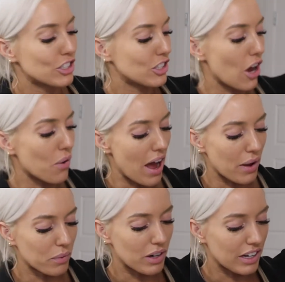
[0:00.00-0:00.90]
So
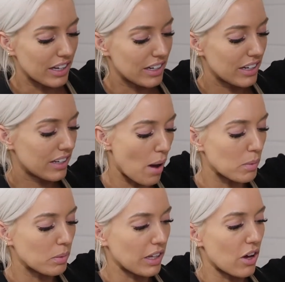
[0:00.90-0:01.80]
I would
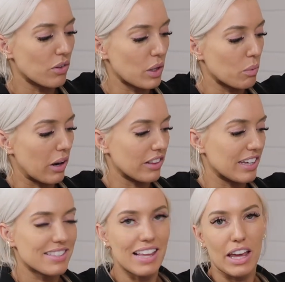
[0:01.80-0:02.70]
probably only wear
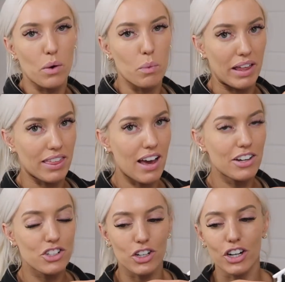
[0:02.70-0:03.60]
this like with
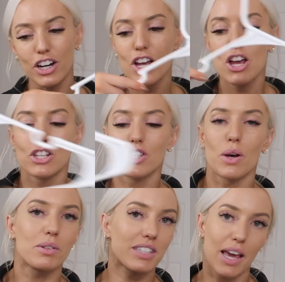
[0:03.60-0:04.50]
Hunter.
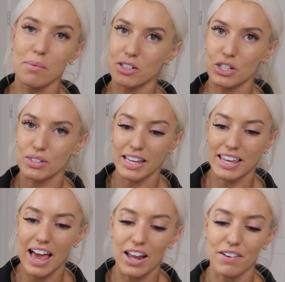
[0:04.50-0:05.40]
So we'll see how much use I
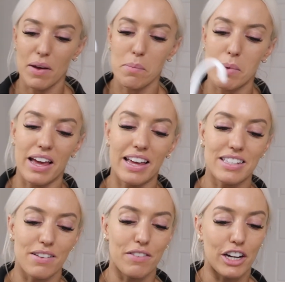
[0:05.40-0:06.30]
get out of it, but it
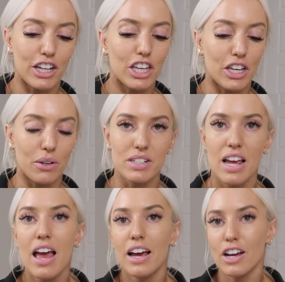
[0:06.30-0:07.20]
is a very cute,
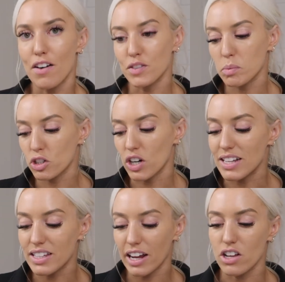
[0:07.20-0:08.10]
comfortable
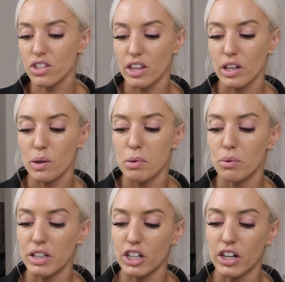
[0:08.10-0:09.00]
dress. I also think it would be
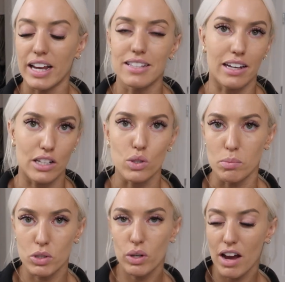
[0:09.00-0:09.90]
really great as like a
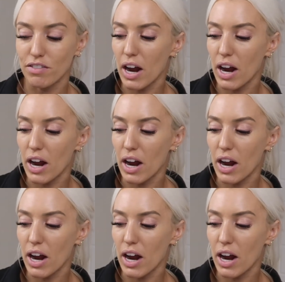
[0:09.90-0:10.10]
swimsuit cover